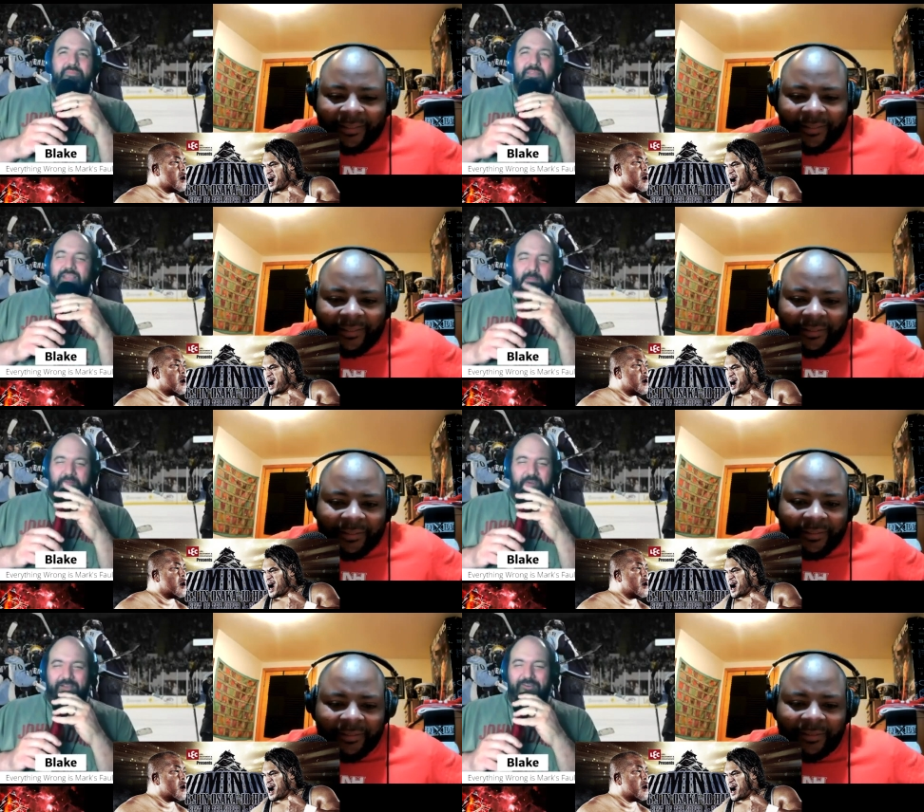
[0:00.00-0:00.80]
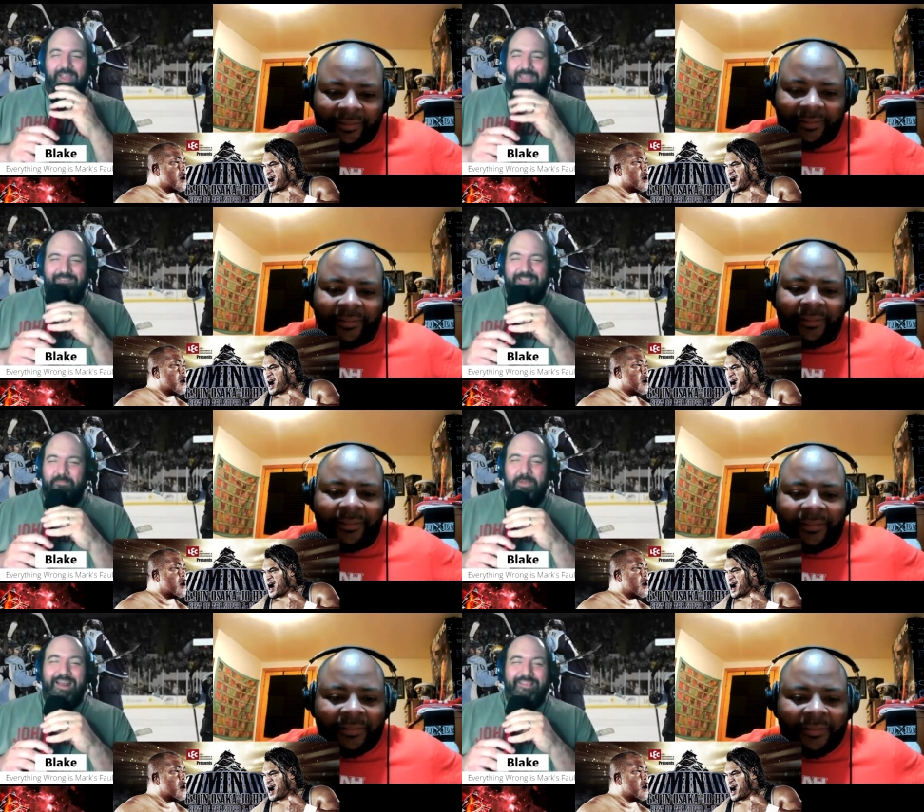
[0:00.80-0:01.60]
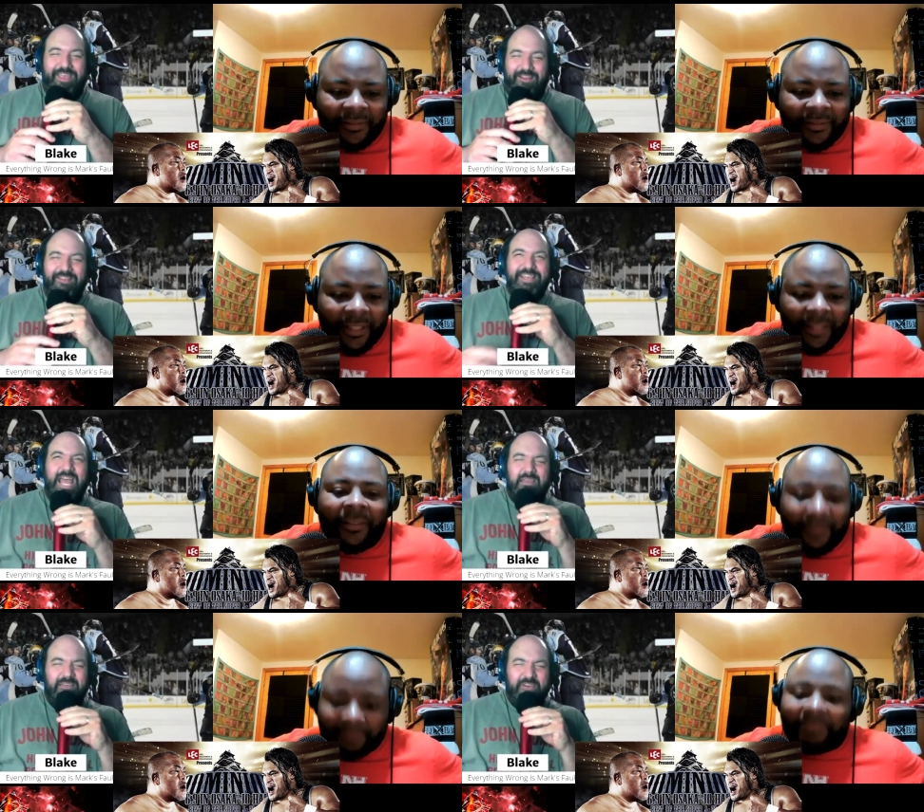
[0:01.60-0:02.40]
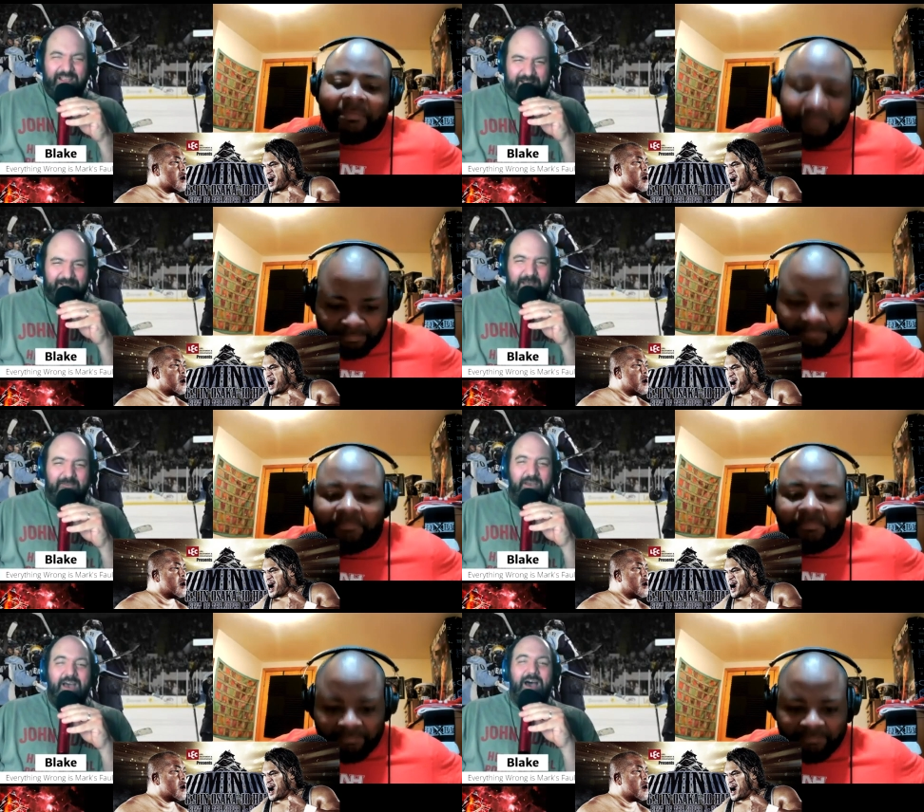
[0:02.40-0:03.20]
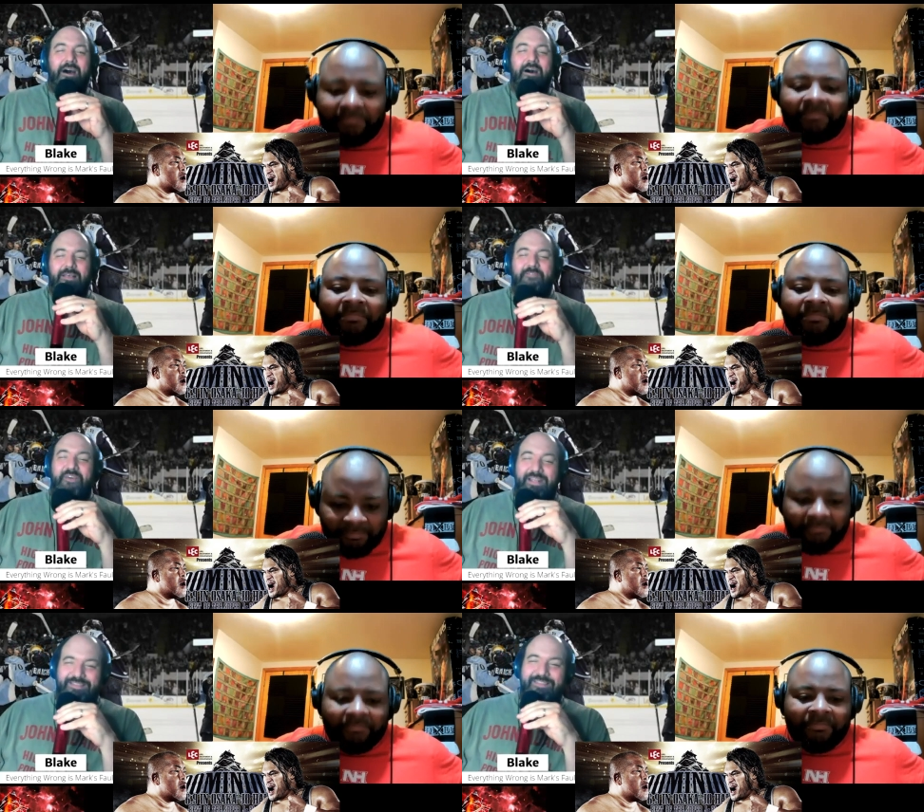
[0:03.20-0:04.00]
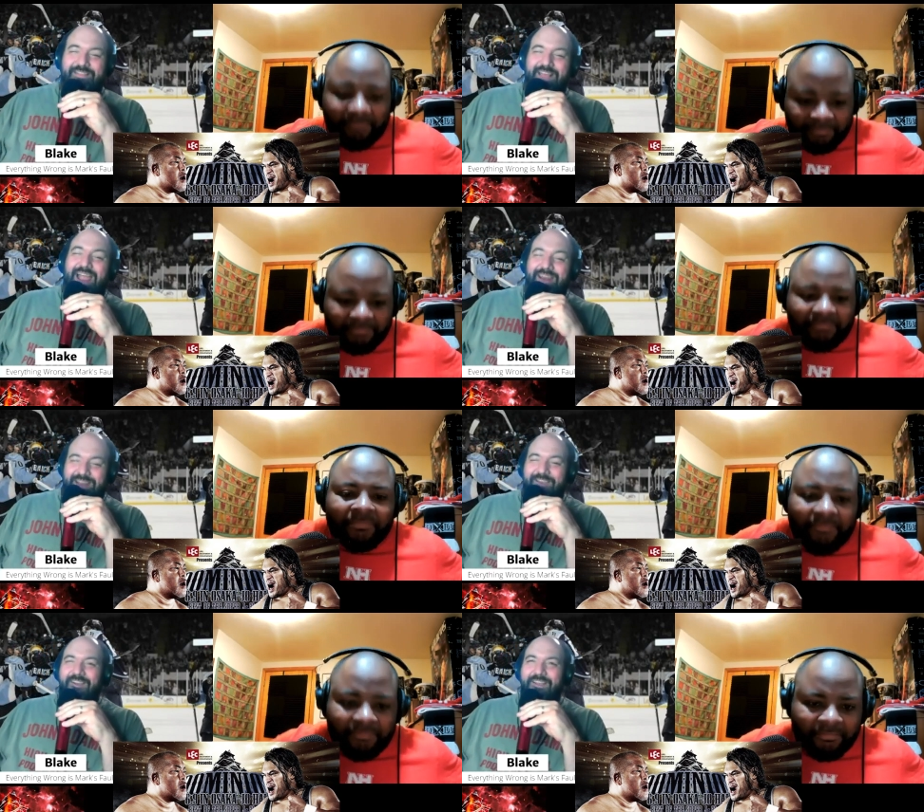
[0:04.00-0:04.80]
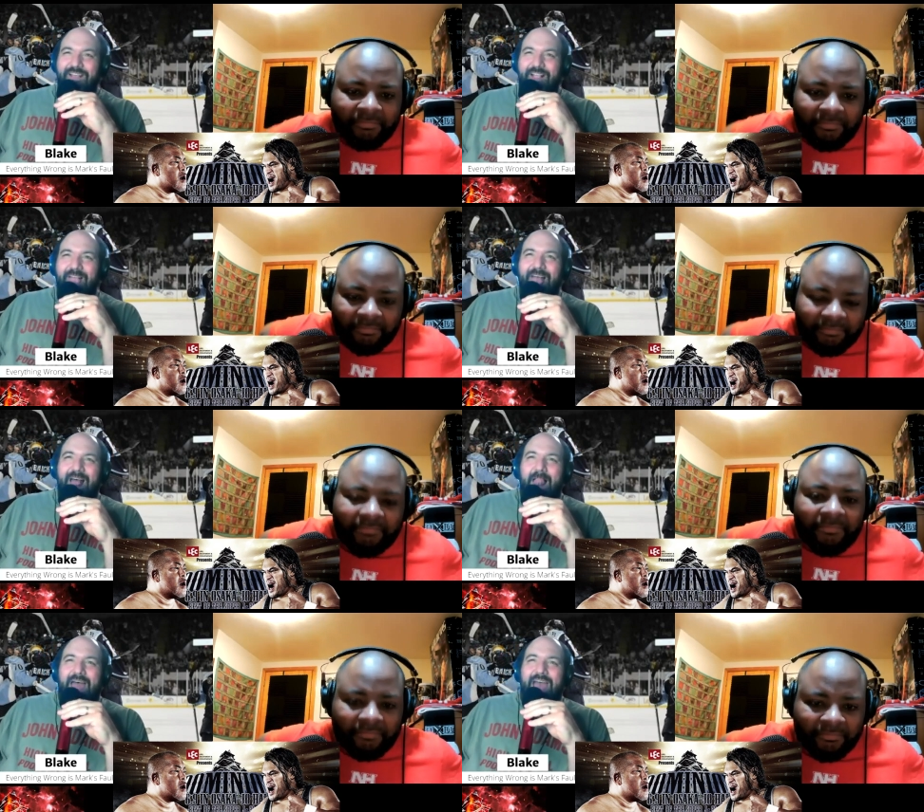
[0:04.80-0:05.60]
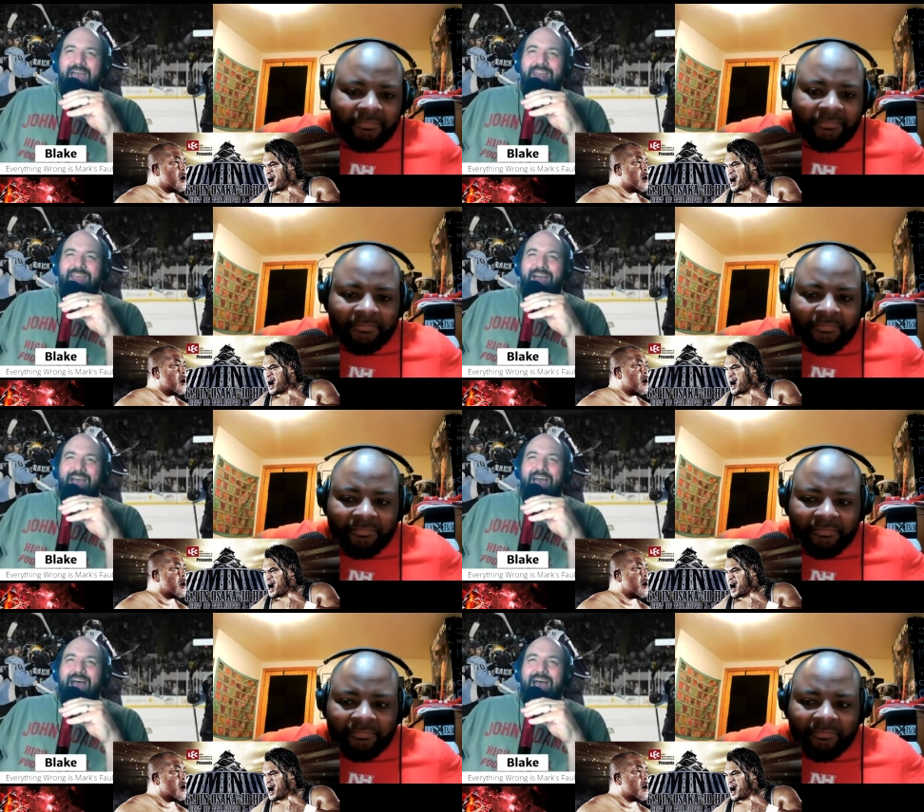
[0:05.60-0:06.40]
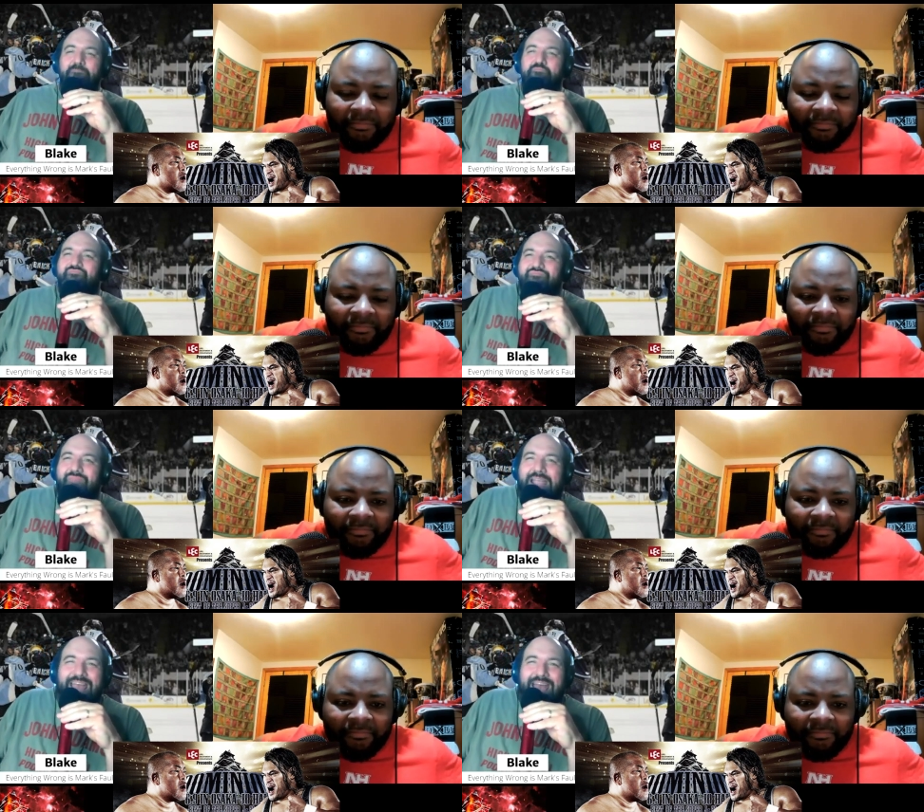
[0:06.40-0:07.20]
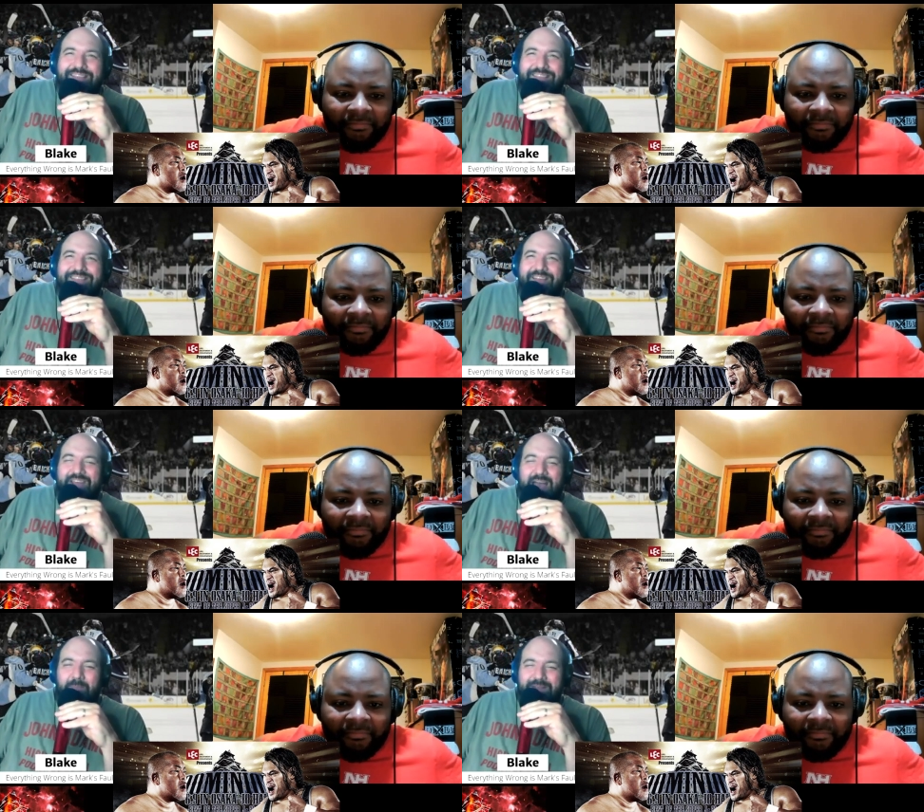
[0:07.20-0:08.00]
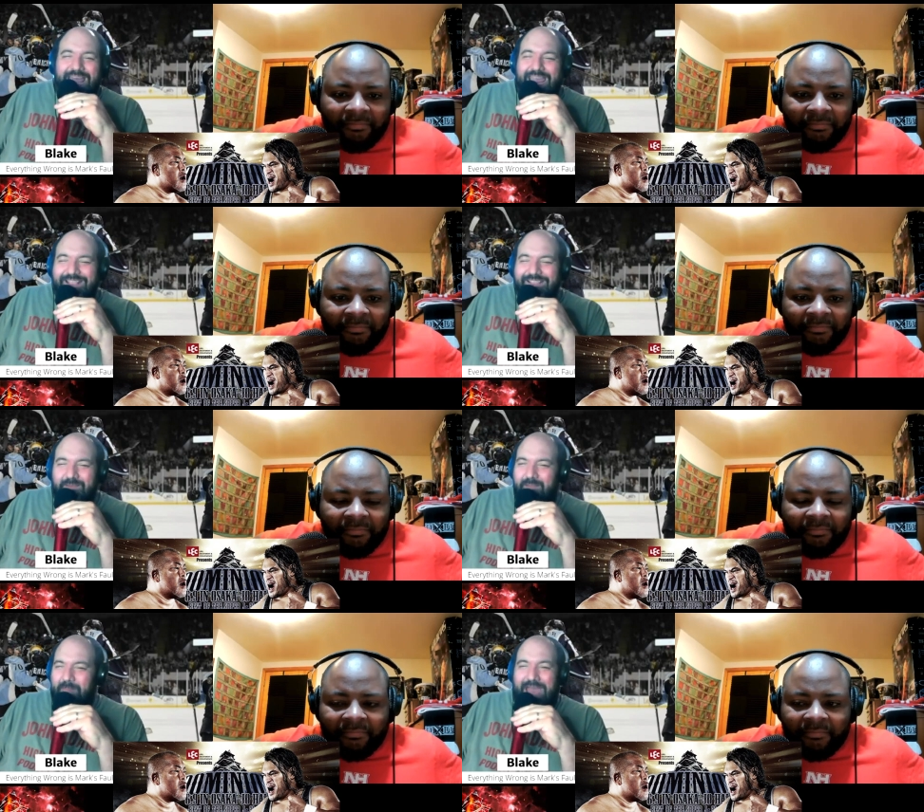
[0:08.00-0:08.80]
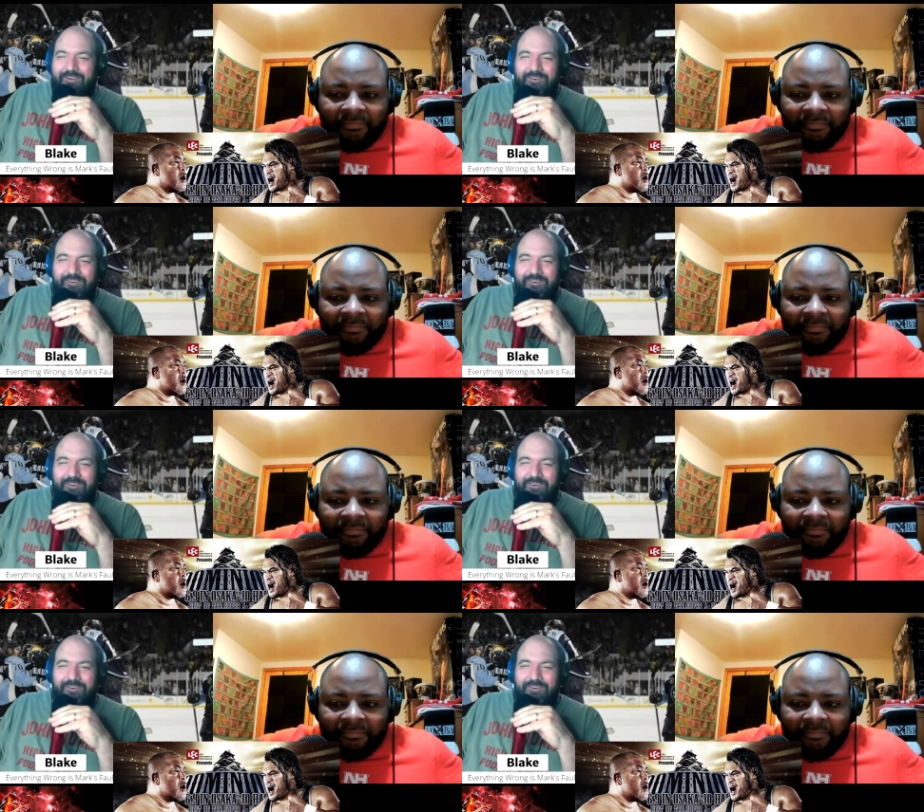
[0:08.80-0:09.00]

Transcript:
Speaker 1: this is gonna be fucking great. Let's just be honest here. This is gonna be fucking a, a hoss fight to the nine here and I guess Jeff Cobb retains. Does it matter